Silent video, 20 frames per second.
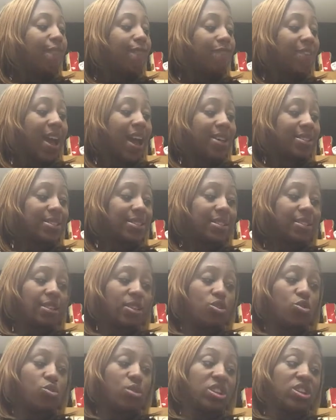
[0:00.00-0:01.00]
faster
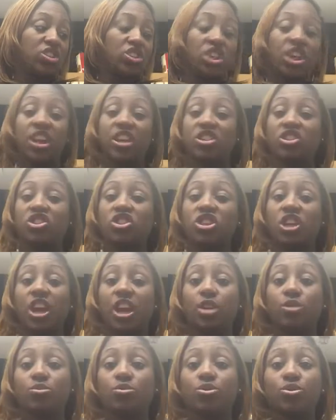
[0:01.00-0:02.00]
than you can change
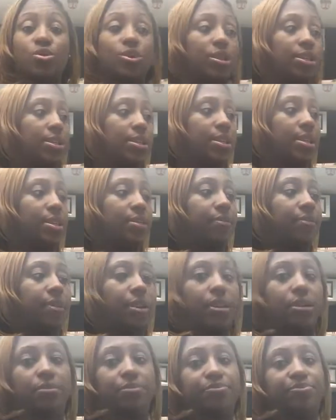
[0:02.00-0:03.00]
channels on a
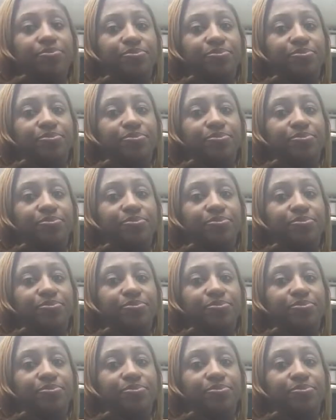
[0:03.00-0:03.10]
TV.